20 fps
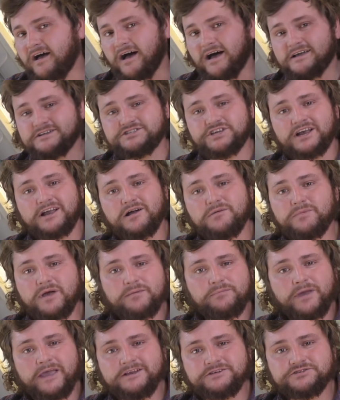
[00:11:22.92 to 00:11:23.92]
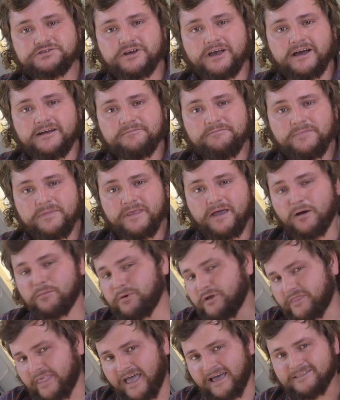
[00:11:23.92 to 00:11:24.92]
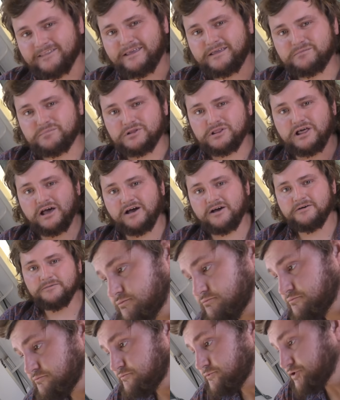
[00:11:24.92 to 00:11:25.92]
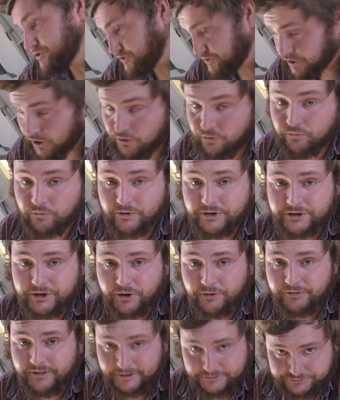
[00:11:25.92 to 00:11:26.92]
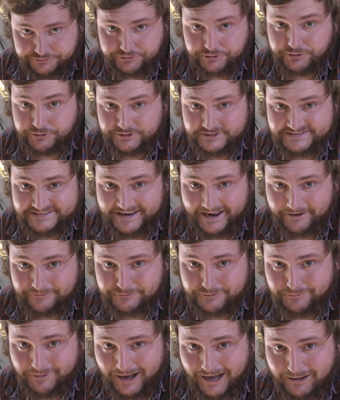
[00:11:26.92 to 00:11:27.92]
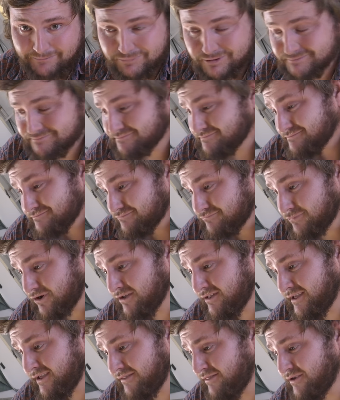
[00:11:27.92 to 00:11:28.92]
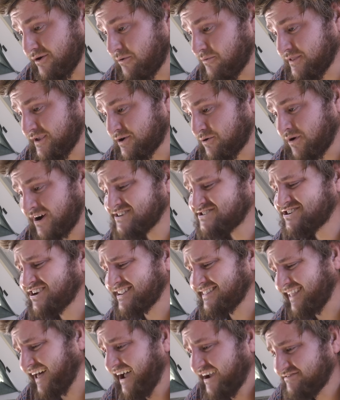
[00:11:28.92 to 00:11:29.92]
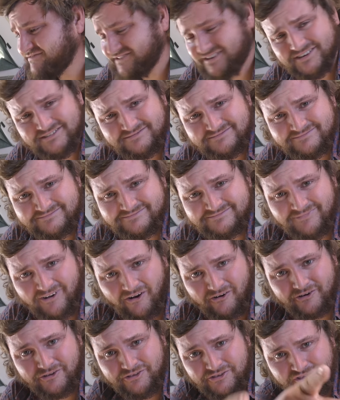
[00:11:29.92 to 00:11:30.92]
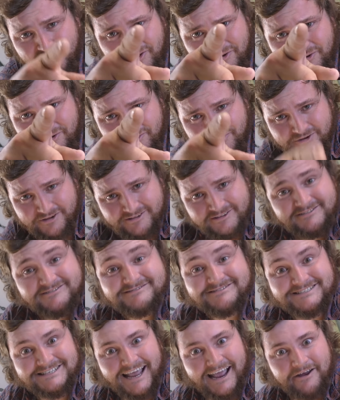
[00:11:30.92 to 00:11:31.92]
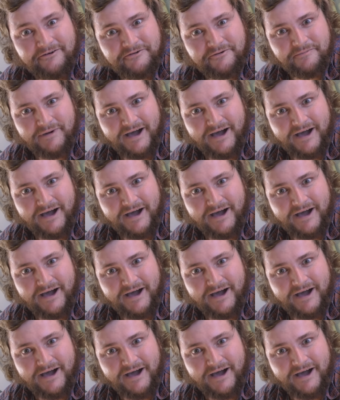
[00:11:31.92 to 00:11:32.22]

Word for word: uh, check out my Patreon. I'll put that link below. So, we know that Drew is down to mob. Really, the only question left, are you down to